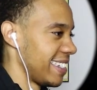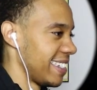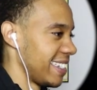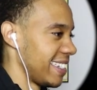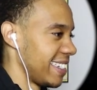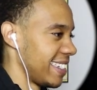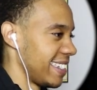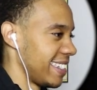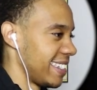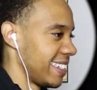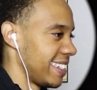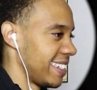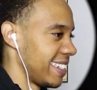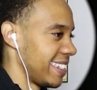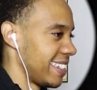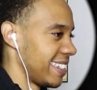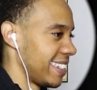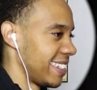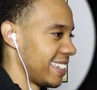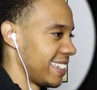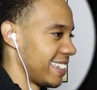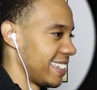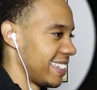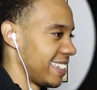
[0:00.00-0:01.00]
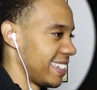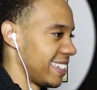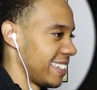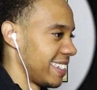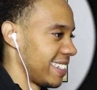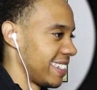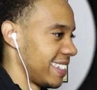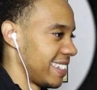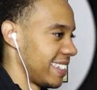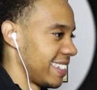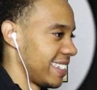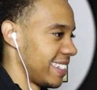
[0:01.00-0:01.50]

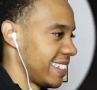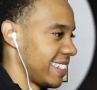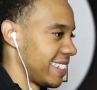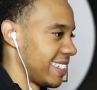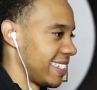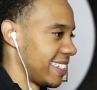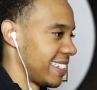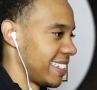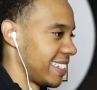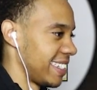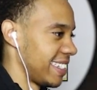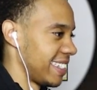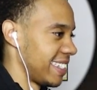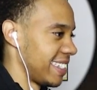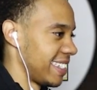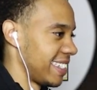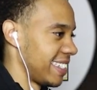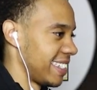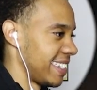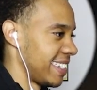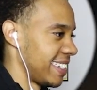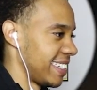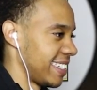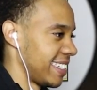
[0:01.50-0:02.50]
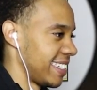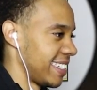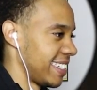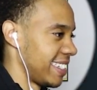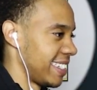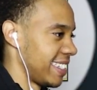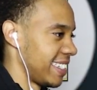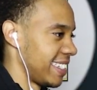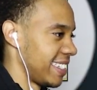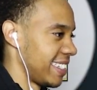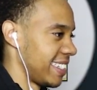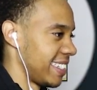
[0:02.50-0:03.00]

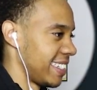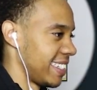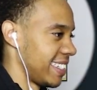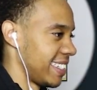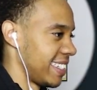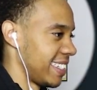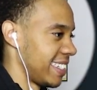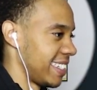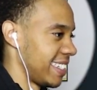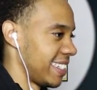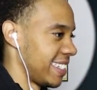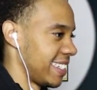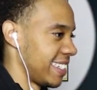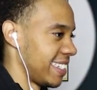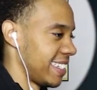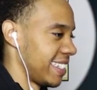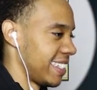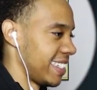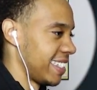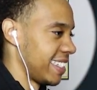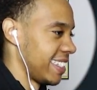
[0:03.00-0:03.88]
(no one is talking)